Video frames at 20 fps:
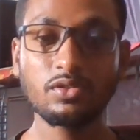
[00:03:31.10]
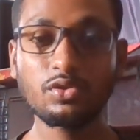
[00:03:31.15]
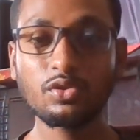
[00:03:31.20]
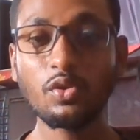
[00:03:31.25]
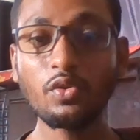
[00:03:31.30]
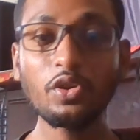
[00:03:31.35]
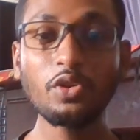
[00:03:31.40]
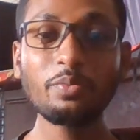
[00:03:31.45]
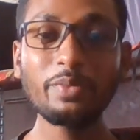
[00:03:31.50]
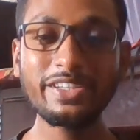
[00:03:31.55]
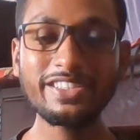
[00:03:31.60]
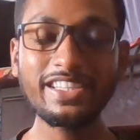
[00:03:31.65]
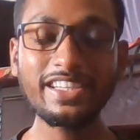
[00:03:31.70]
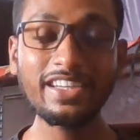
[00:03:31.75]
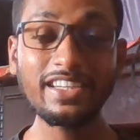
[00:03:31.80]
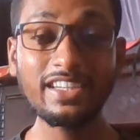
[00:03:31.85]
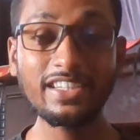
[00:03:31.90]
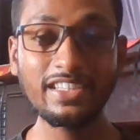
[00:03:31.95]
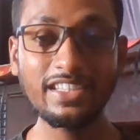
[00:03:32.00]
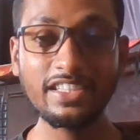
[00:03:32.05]
So you
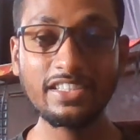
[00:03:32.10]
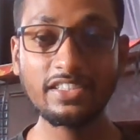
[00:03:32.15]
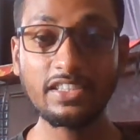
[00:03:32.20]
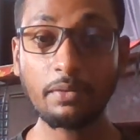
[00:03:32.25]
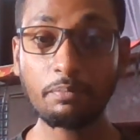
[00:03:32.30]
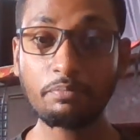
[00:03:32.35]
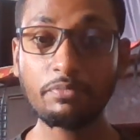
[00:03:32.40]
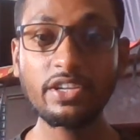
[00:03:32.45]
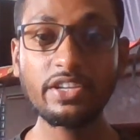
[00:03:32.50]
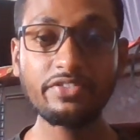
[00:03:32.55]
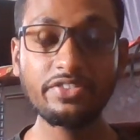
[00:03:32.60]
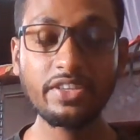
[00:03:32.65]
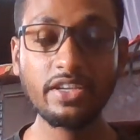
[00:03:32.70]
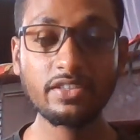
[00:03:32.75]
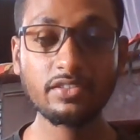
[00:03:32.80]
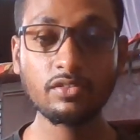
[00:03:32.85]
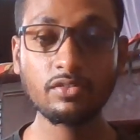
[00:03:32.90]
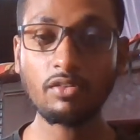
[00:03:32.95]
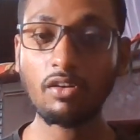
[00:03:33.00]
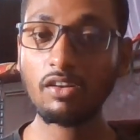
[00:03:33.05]
basically need the
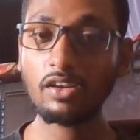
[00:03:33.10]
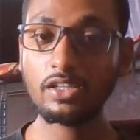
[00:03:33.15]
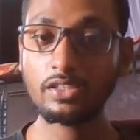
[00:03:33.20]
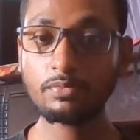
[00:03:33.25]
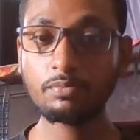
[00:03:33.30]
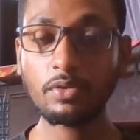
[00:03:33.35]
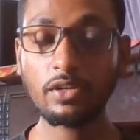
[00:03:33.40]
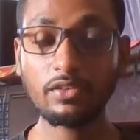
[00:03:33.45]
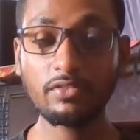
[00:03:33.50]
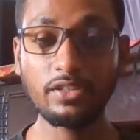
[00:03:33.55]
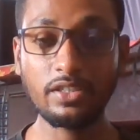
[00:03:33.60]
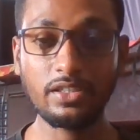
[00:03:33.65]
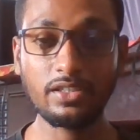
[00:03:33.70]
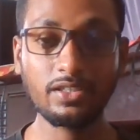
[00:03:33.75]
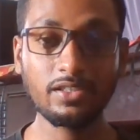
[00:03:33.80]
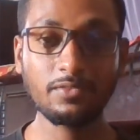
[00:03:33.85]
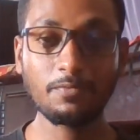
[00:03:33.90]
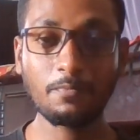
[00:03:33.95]
previous knowledge about it.